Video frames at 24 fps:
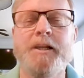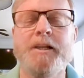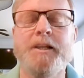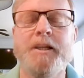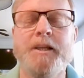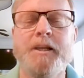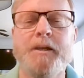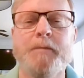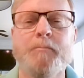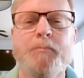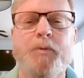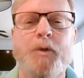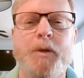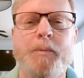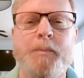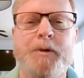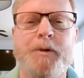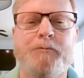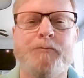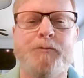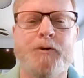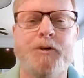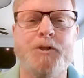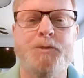in the
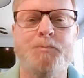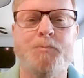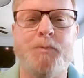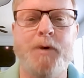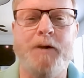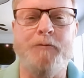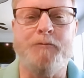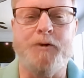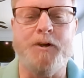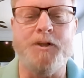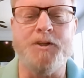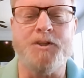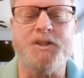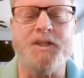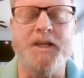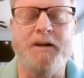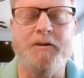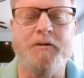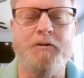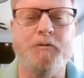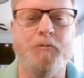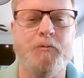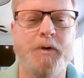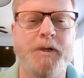employment first preference,
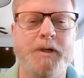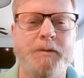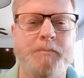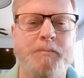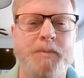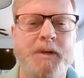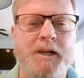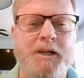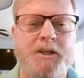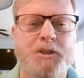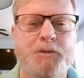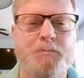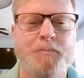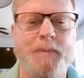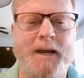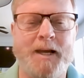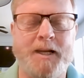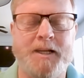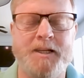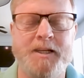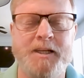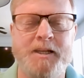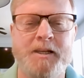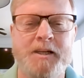I, we had been
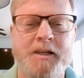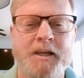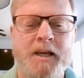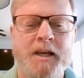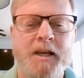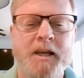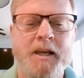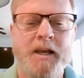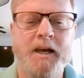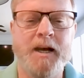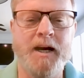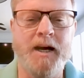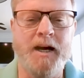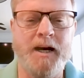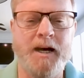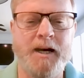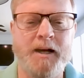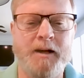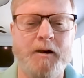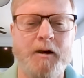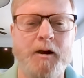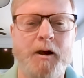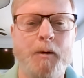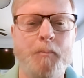expecting
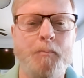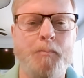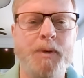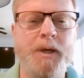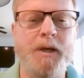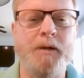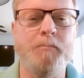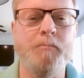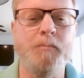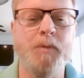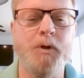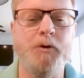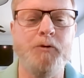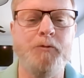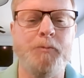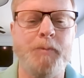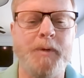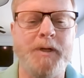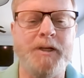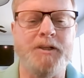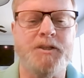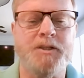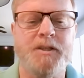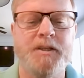uh, a big
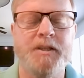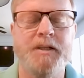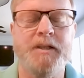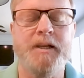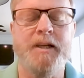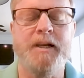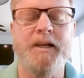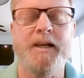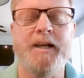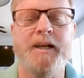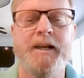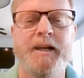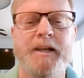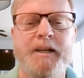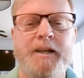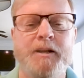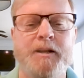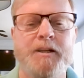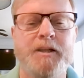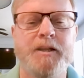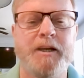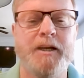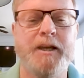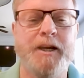movement,
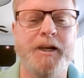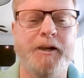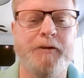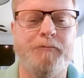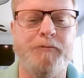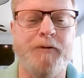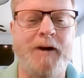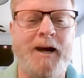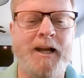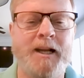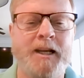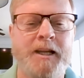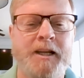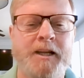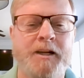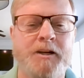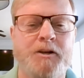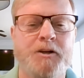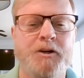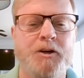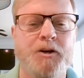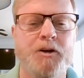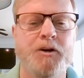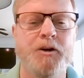and, and it finally
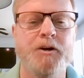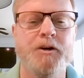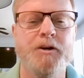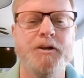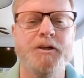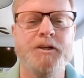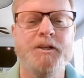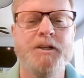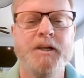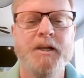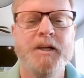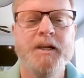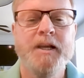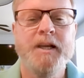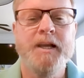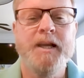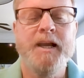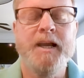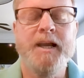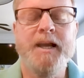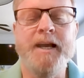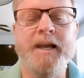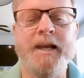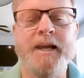occurred.
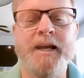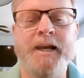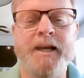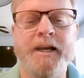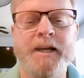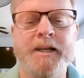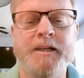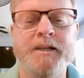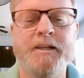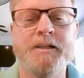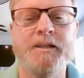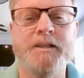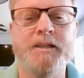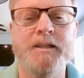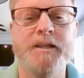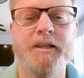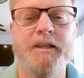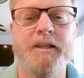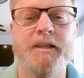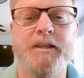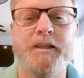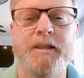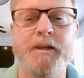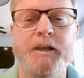And
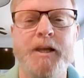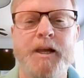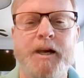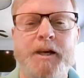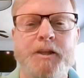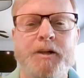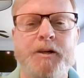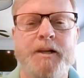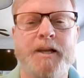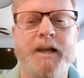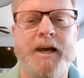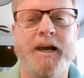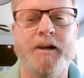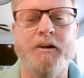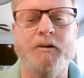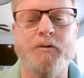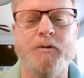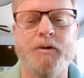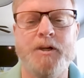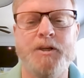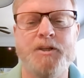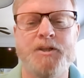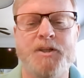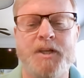the other
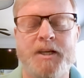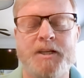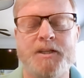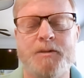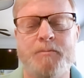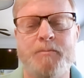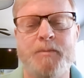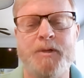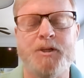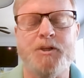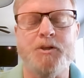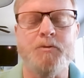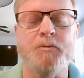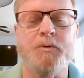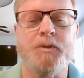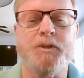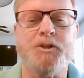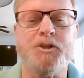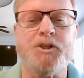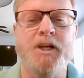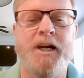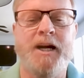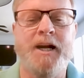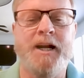categories, as I mentioned
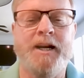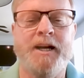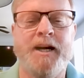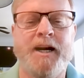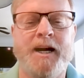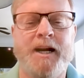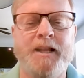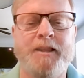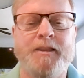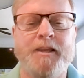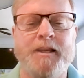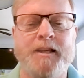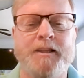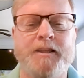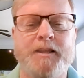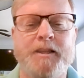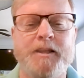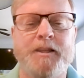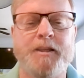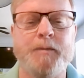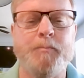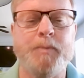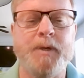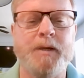with China, I think
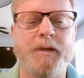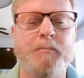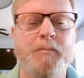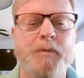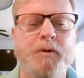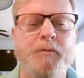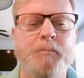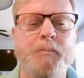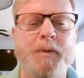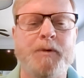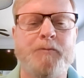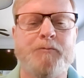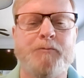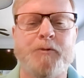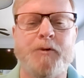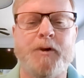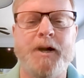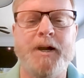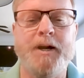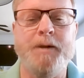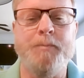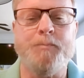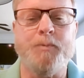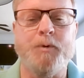that the big movement
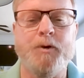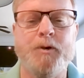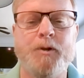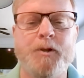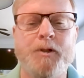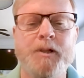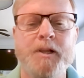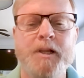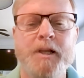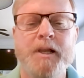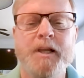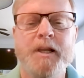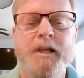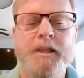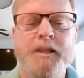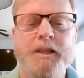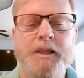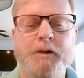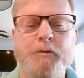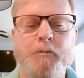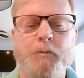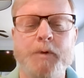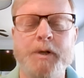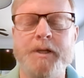for April,
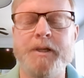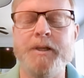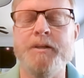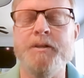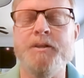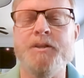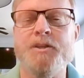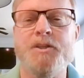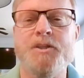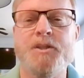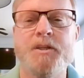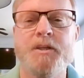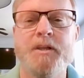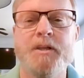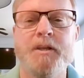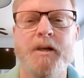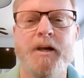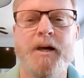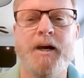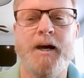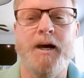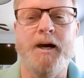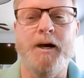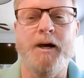that we can
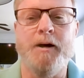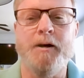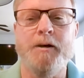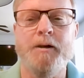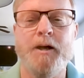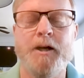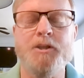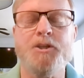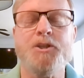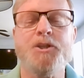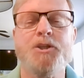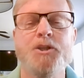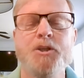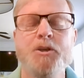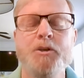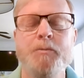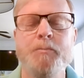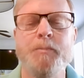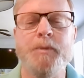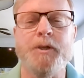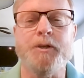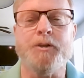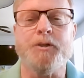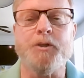uh,
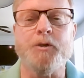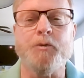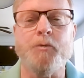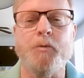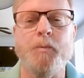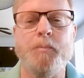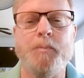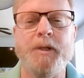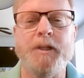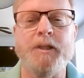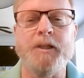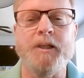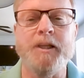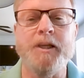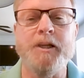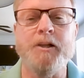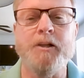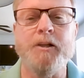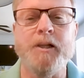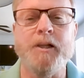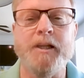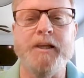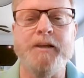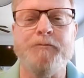assume that there will be
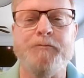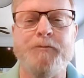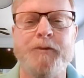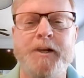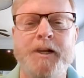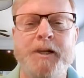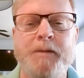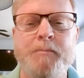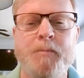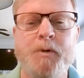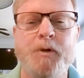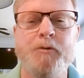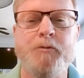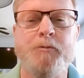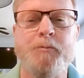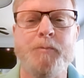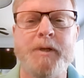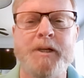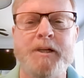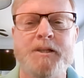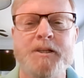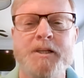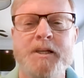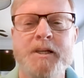little, if any,
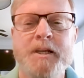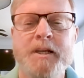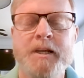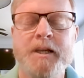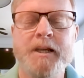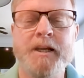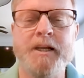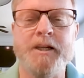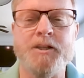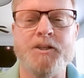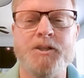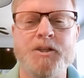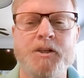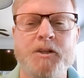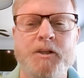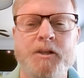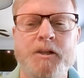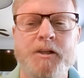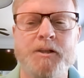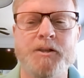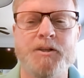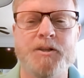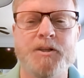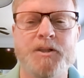movement
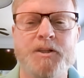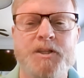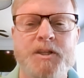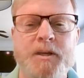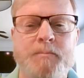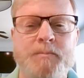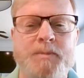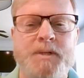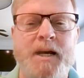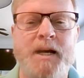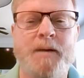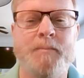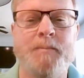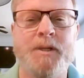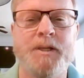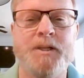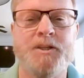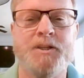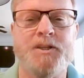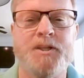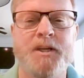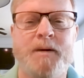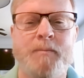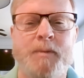until sometime in the
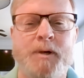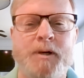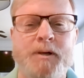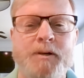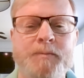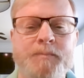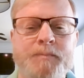summer.